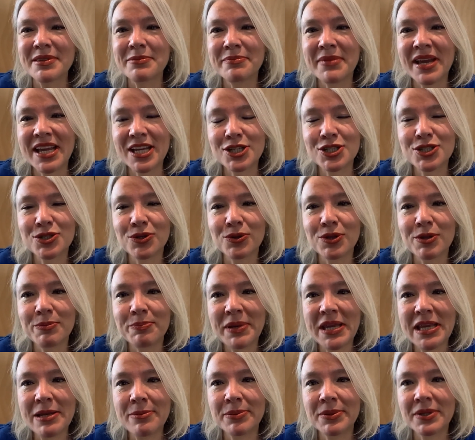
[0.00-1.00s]
make sure that
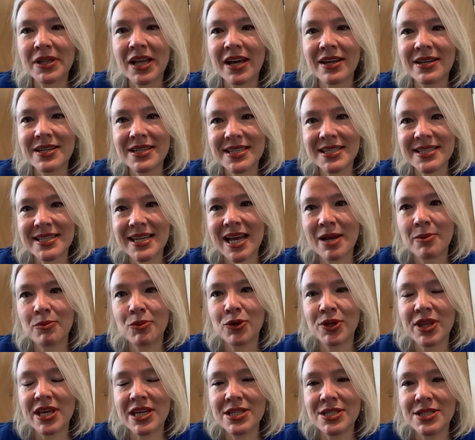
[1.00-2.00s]
people understand
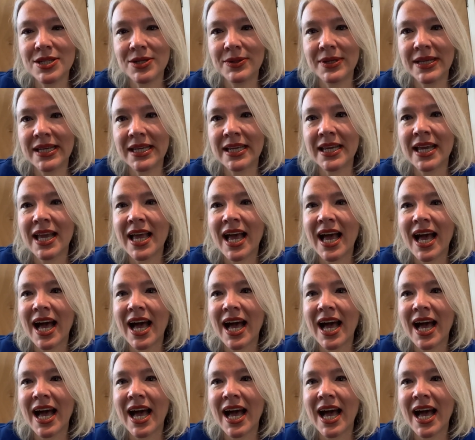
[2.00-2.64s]
what they're doing,